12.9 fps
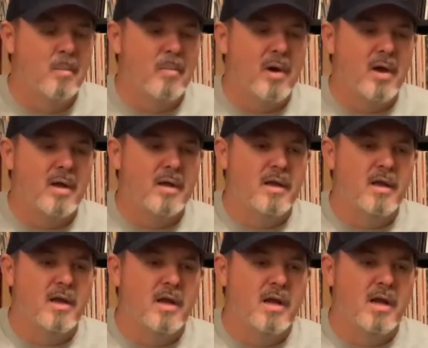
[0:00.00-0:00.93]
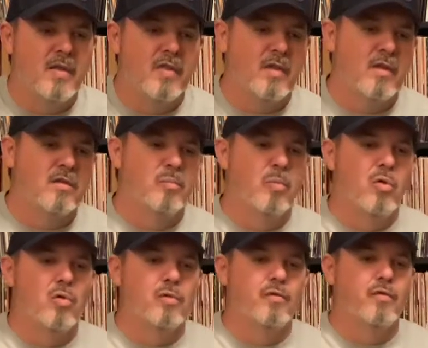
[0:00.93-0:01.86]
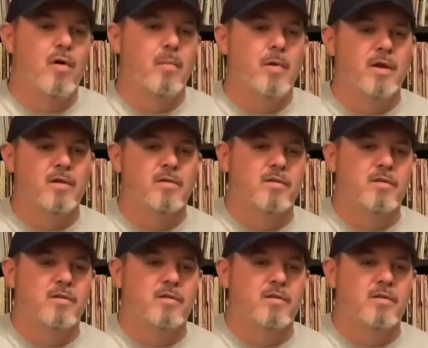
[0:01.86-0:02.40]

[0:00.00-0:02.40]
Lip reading: But anything that's pulled from it,